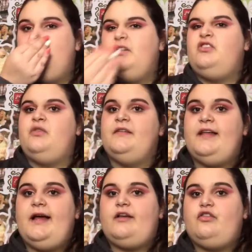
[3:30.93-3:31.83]
to his
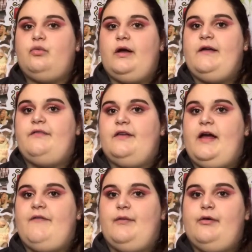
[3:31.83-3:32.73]
ex-wife and
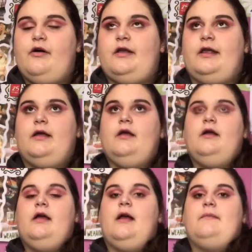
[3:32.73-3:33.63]
having a party.
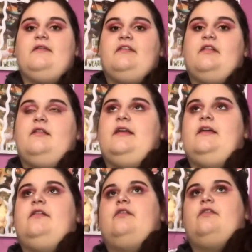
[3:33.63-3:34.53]

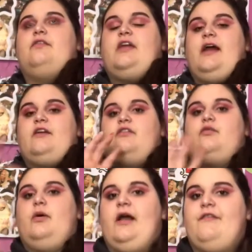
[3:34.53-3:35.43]
Basically, the
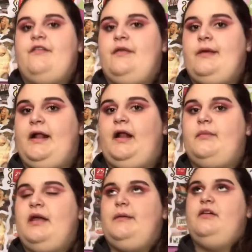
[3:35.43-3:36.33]
ex-wife and the man had a
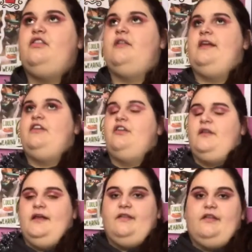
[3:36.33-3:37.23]
baby, so like, you know,
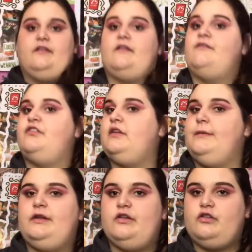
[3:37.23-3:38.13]
like it's the first time in
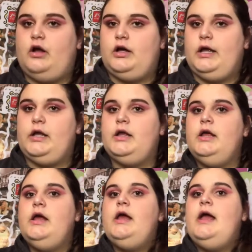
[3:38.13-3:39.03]
years talking.
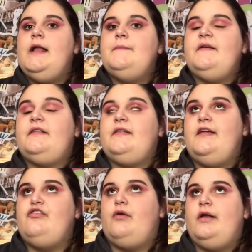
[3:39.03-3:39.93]
Basically, they
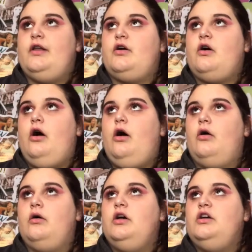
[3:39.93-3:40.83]
joined a
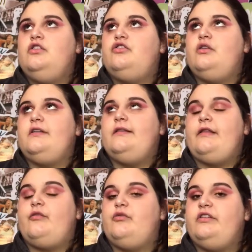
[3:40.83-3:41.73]
cult. So I said like
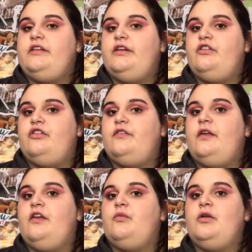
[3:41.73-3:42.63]
there's more sinister
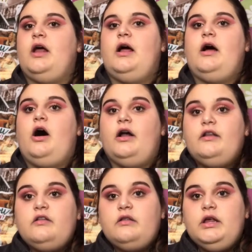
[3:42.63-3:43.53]
things, but
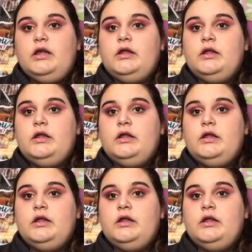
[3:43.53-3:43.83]
honestly,